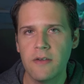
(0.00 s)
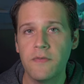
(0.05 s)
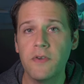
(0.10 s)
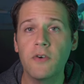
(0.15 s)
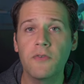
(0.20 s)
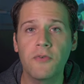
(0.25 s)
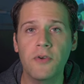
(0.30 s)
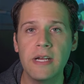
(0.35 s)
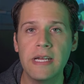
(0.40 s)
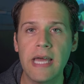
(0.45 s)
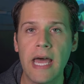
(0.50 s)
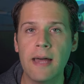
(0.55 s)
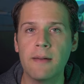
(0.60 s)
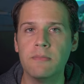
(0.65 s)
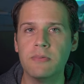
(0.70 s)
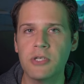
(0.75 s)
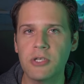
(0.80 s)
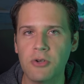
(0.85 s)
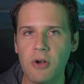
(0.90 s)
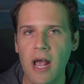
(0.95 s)
Feel free to
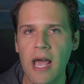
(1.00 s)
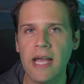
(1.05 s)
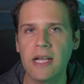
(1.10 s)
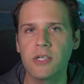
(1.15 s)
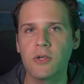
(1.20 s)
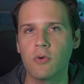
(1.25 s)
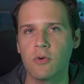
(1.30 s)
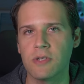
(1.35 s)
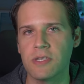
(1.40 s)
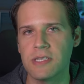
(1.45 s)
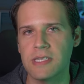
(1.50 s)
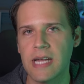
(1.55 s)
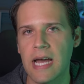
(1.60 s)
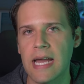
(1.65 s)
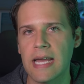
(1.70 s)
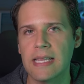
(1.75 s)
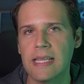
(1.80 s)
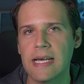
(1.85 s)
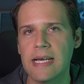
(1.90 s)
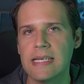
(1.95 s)
abstract or
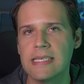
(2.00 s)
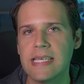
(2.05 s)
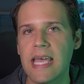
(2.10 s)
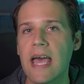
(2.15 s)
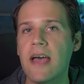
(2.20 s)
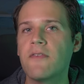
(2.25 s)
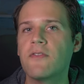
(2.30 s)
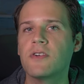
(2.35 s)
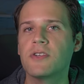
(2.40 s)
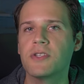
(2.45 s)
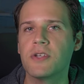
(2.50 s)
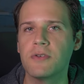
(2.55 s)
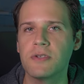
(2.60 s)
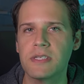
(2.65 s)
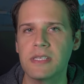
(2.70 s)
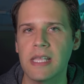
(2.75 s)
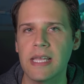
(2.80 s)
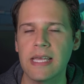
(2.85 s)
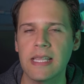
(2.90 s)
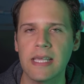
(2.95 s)
stylize ever so
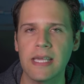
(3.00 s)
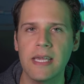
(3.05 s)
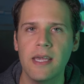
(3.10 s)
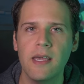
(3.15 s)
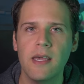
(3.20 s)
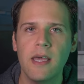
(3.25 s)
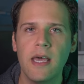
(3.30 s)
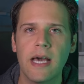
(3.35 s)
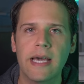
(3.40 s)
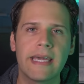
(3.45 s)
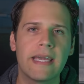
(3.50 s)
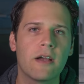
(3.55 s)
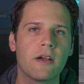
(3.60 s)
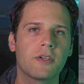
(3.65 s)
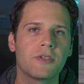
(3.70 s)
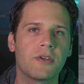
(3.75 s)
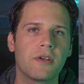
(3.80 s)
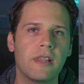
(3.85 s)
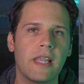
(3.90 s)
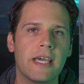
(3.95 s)
slightly. A
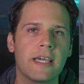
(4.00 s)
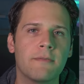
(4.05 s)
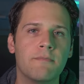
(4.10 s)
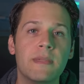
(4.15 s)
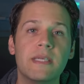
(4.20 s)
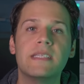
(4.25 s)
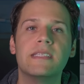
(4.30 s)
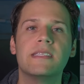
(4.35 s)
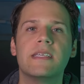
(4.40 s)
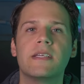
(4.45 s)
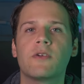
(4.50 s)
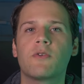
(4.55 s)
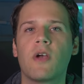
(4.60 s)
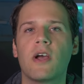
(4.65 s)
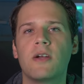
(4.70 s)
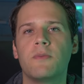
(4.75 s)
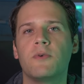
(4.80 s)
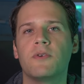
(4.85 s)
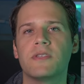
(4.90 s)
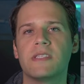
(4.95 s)
character like Mrs.
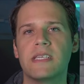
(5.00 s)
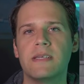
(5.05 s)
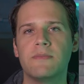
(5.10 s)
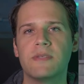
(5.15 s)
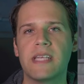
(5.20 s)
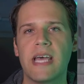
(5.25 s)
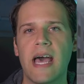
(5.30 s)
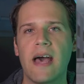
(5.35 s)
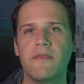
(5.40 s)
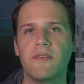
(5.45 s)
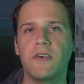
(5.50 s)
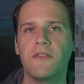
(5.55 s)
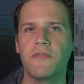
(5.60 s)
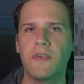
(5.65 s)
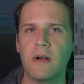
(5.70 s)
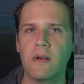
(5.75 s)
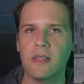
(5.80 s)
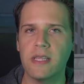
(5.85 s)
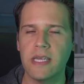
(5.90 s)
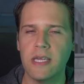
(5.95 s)
Incredible seems to have a
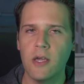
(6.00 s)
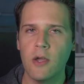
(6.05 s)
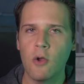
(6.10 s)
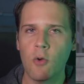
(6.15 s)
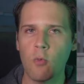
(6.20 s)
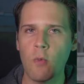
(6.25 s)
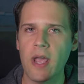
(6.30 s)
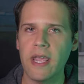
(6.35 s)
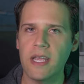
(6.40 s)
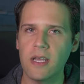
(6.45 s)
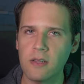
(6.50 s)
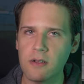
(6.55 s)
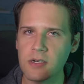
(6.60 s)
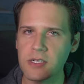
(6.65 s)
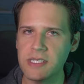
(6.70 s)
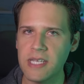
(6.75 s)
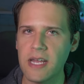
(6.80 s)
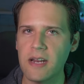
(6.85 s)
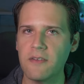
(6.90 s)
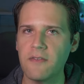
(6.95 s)
fairly regular set